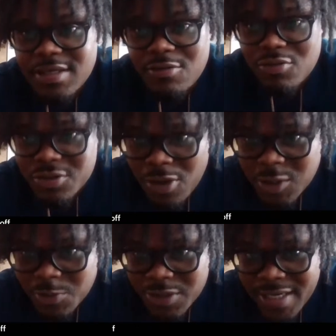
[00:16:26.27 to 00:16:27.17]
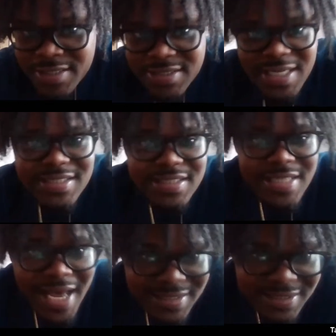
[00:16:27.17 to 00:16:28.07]
Was there multiple tight end sets?
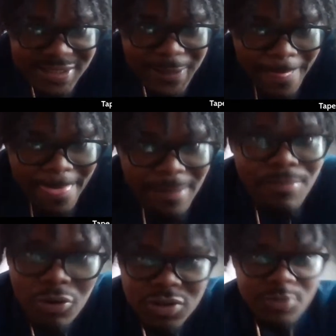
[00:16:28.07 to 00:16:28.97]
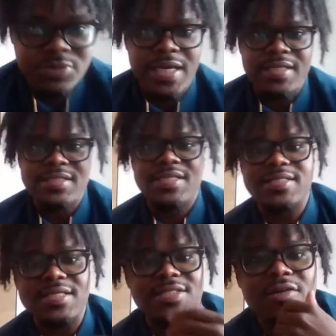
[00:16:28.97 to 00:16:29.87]
Yes, multiple tight end
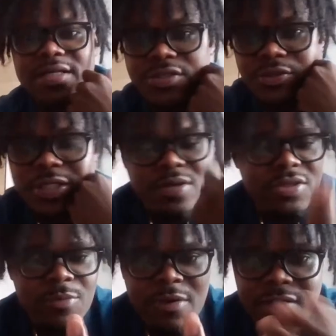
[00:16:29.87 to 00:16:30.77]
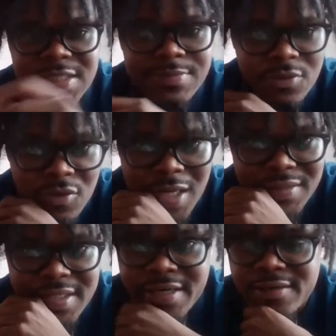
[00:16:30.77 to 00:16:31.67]
sets. I saw that too. That's why I saw my Foster Moreau
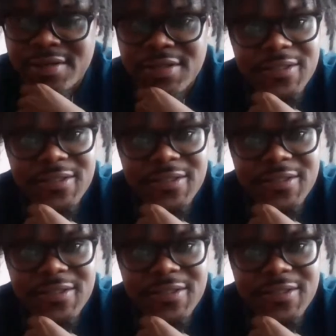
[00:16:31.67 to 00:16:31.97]
out there.